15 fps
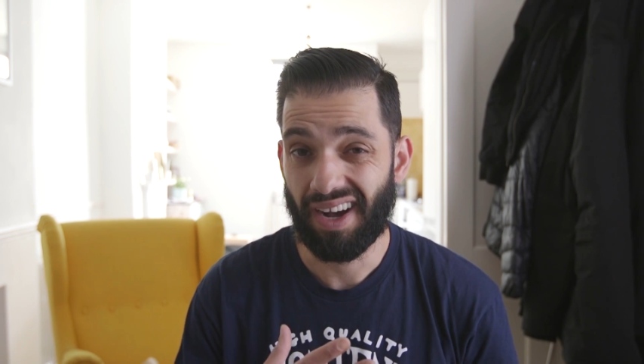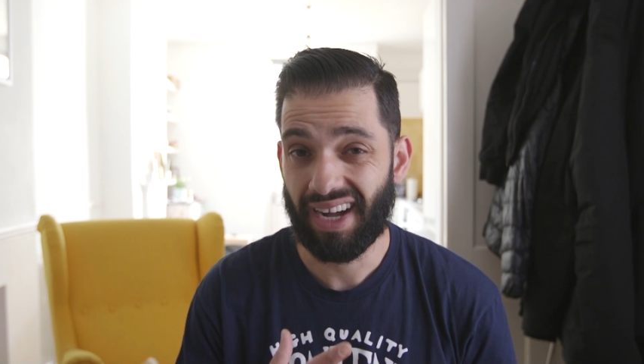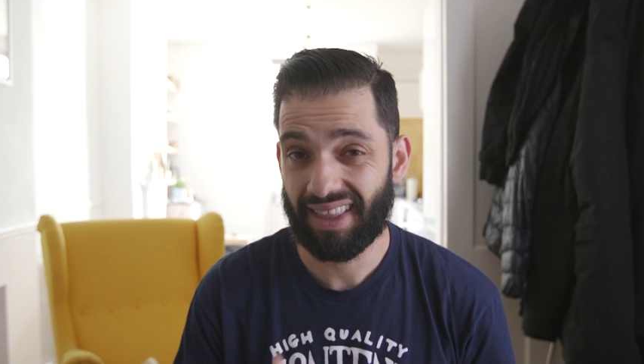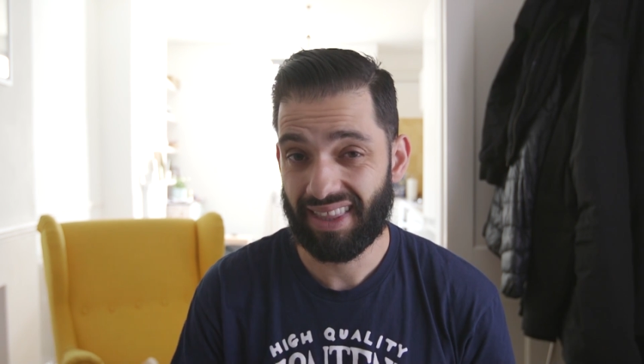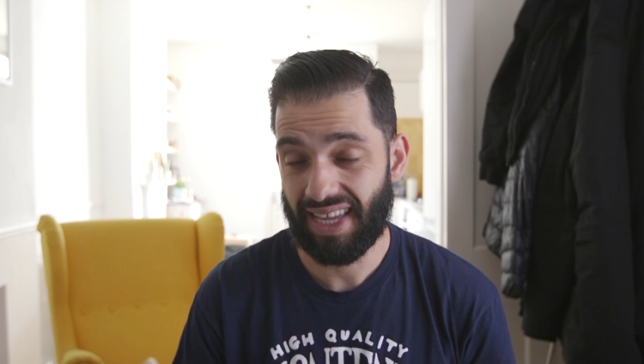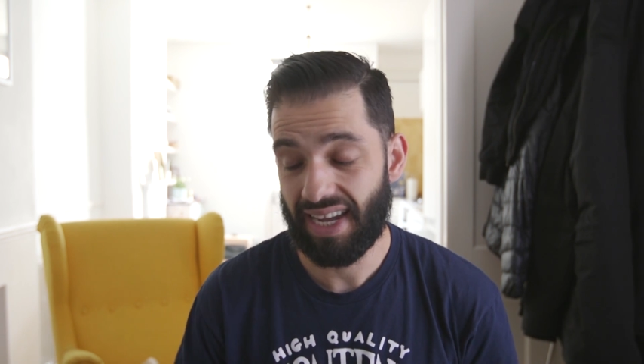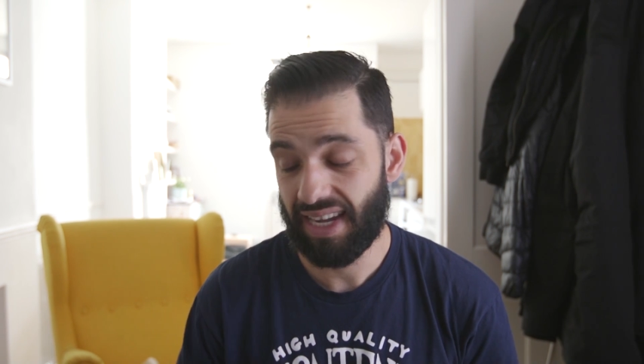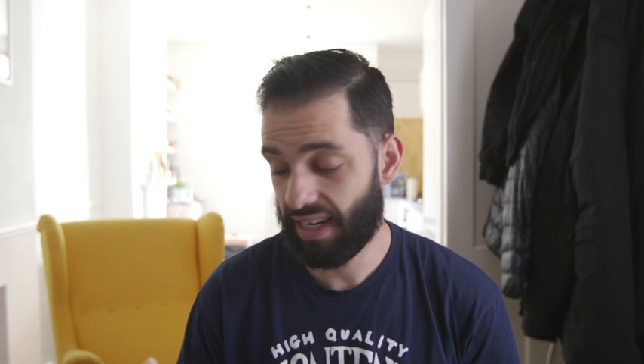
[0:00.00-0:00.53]
I
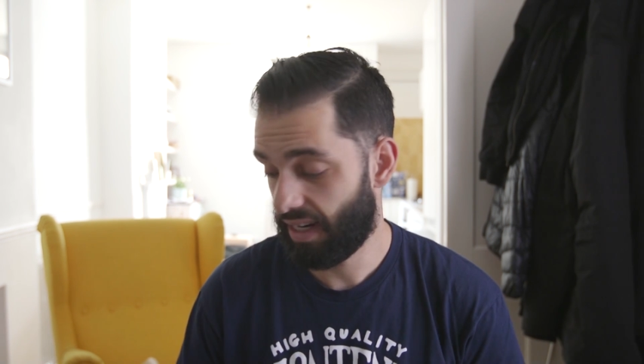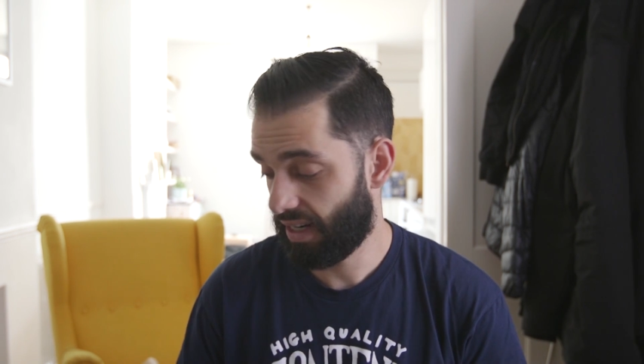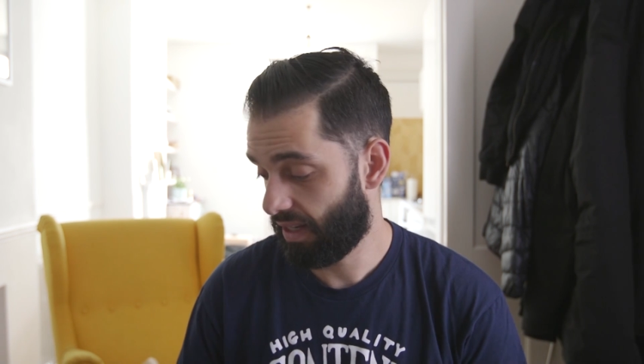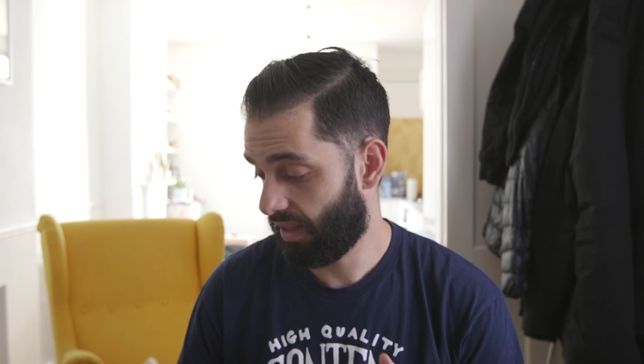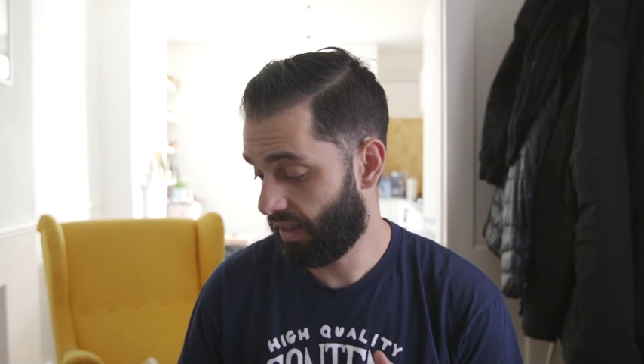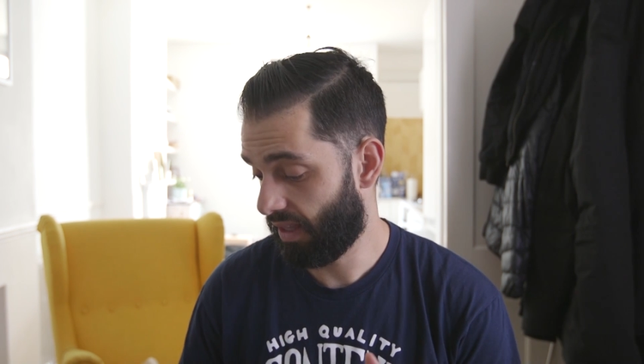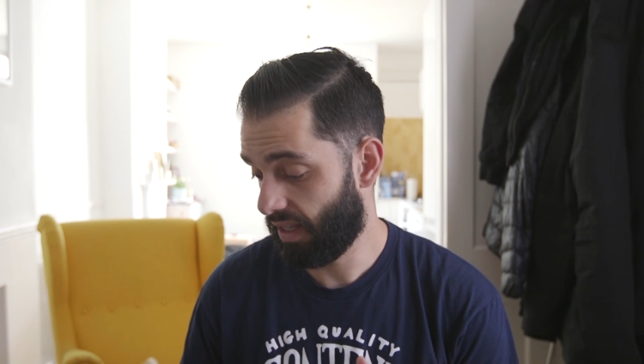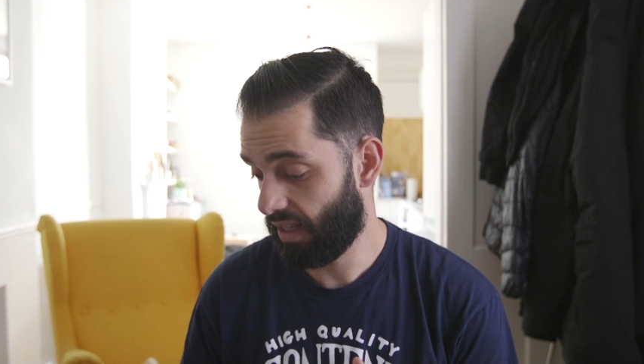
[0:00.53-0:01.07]
think
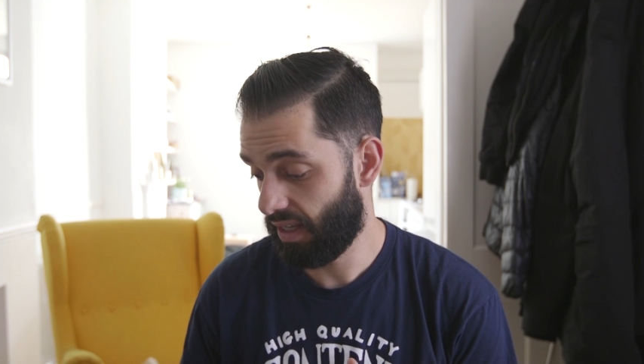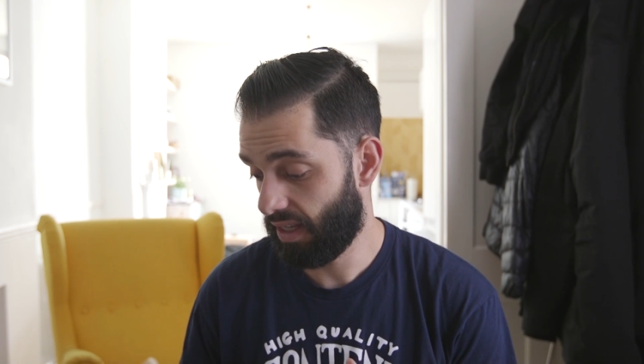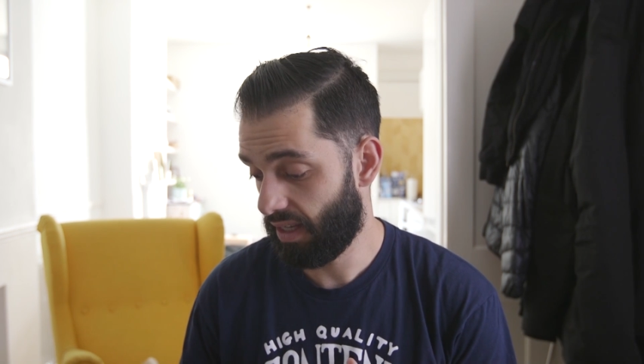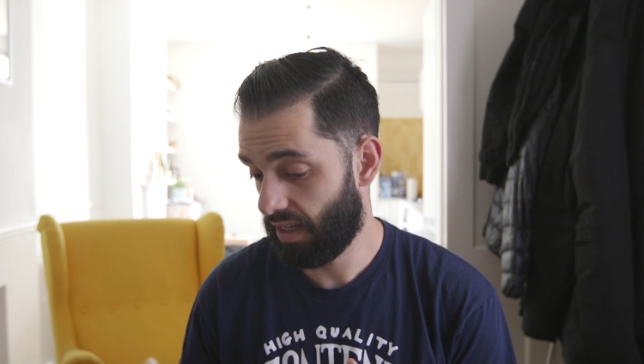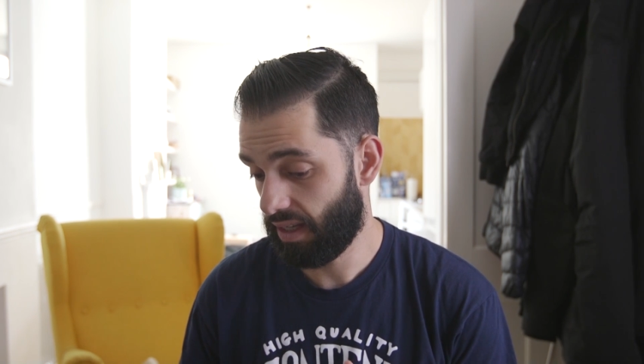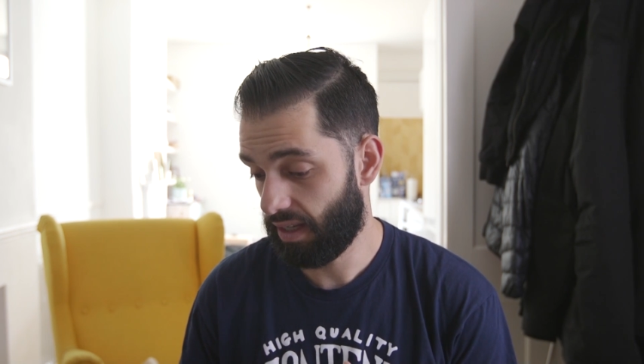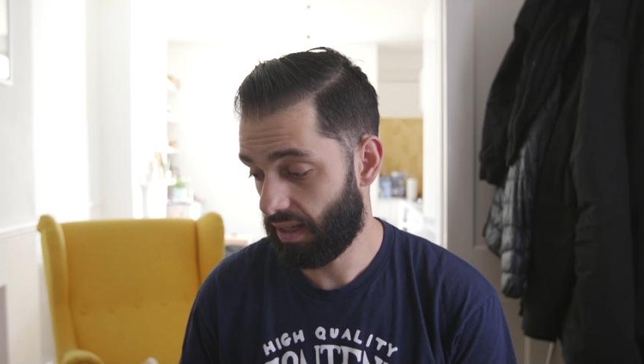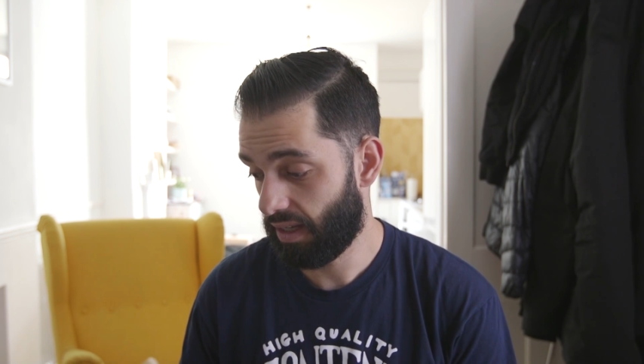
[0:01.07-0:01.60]

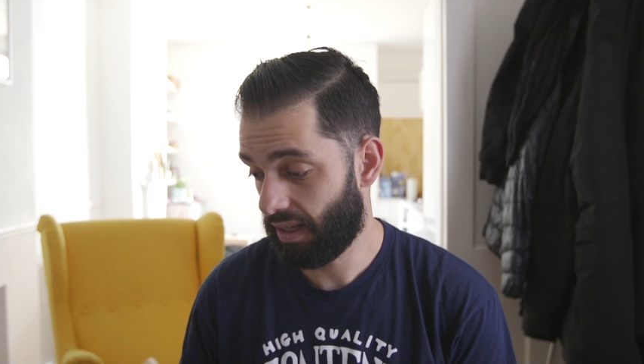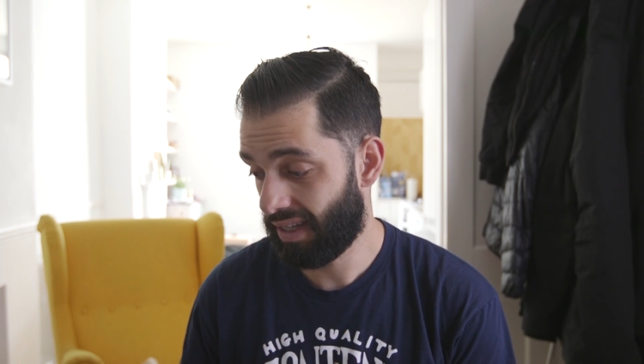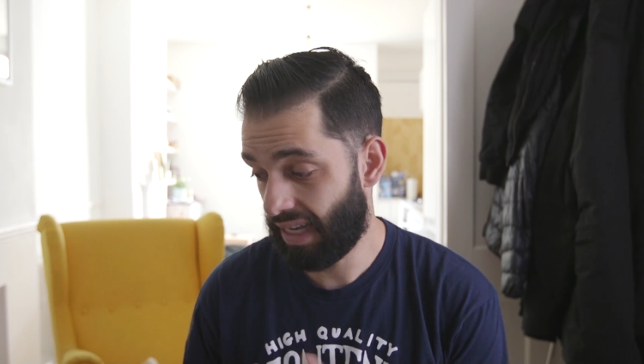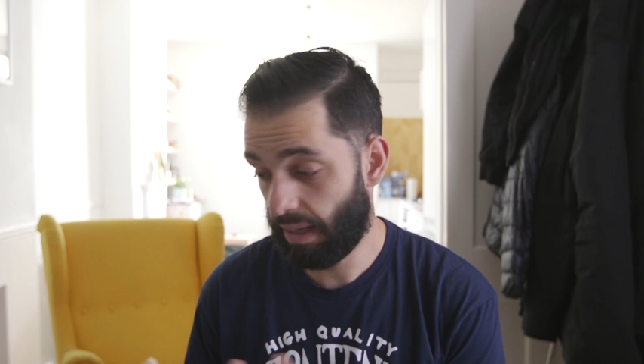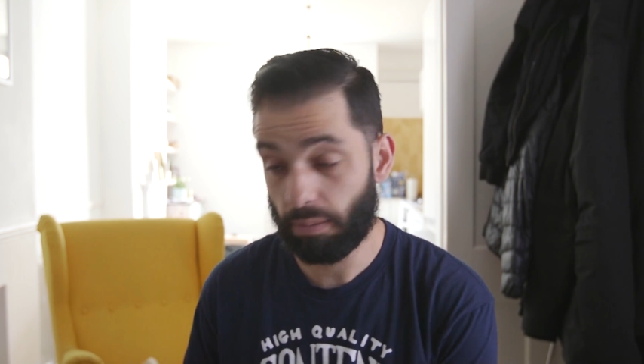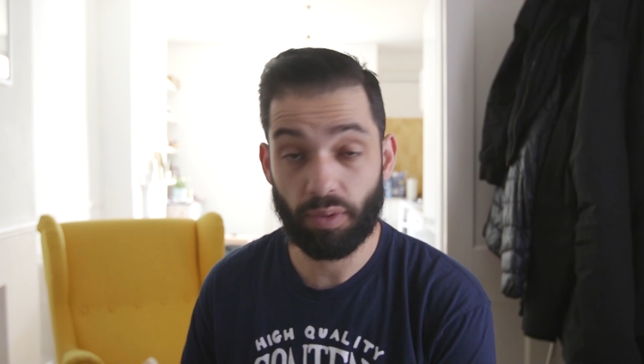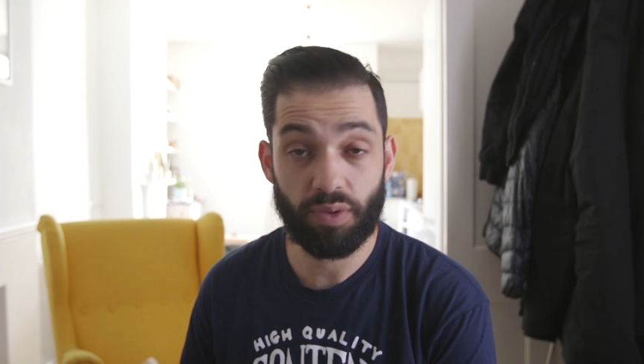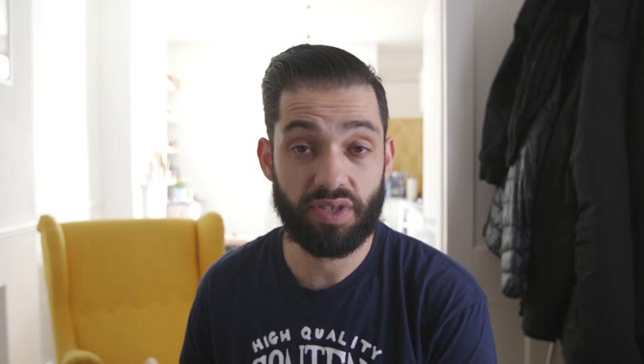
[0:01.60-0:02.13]
the
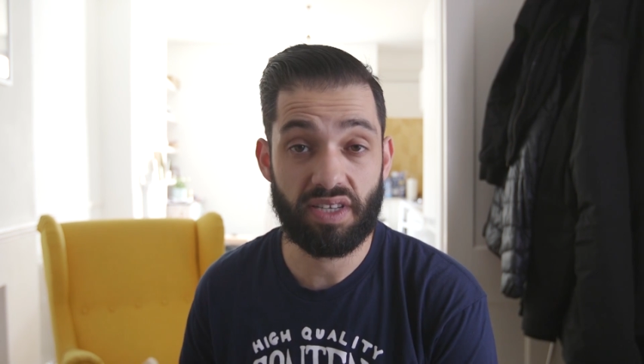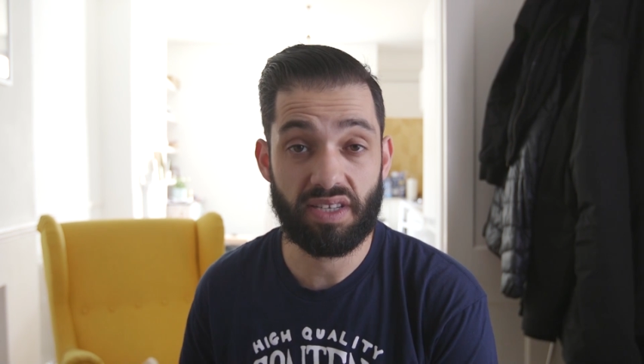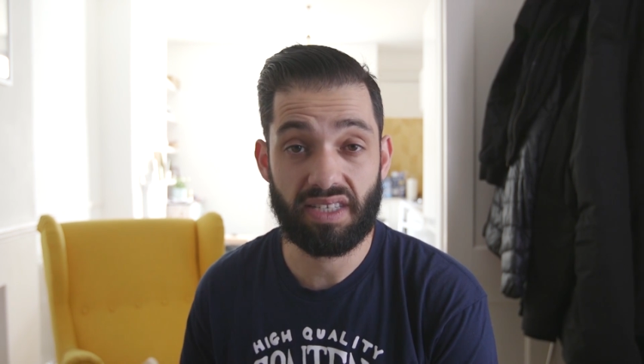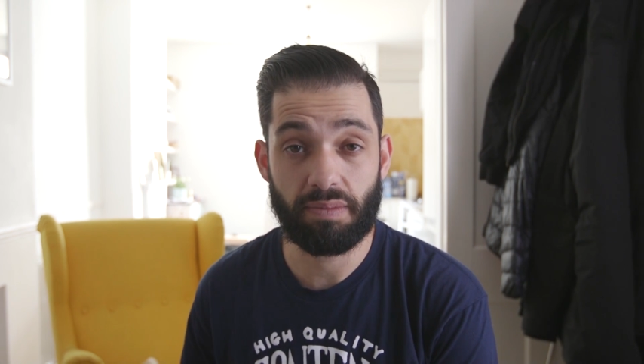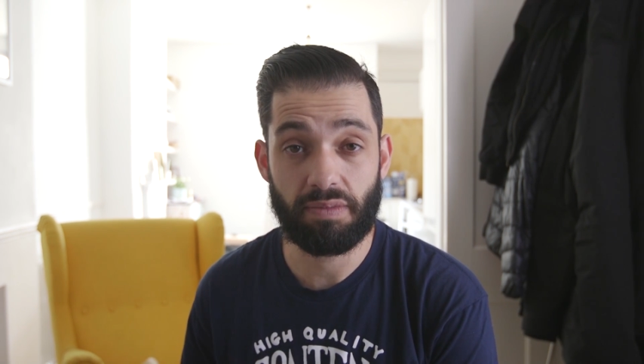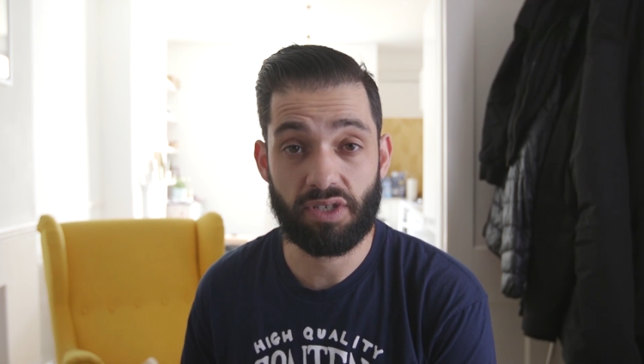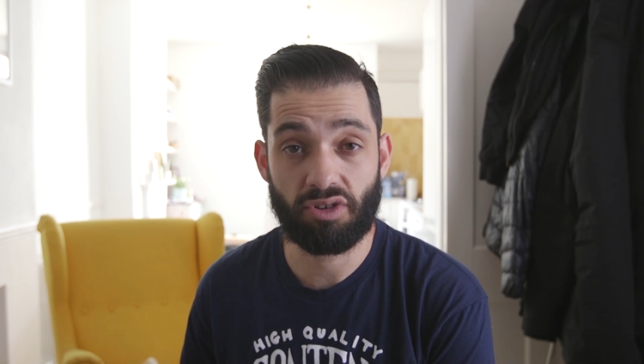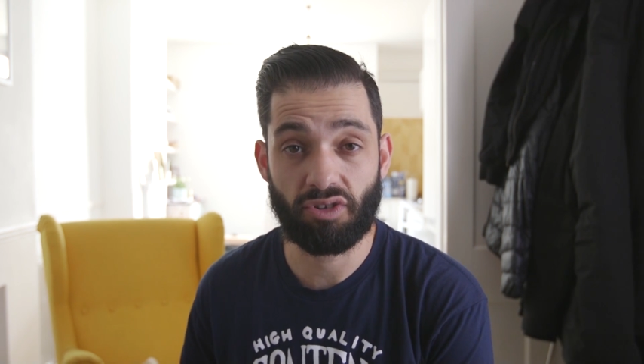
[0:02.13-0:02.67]
gimbal
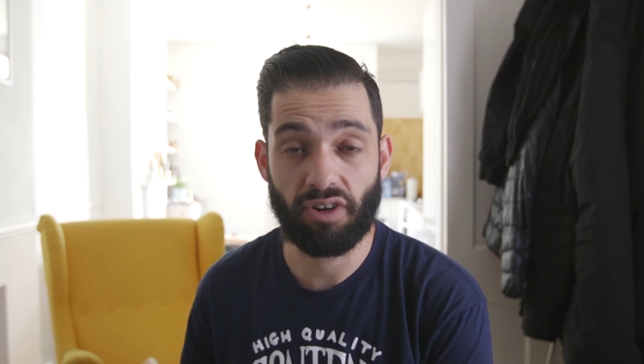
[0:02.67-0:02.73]
system is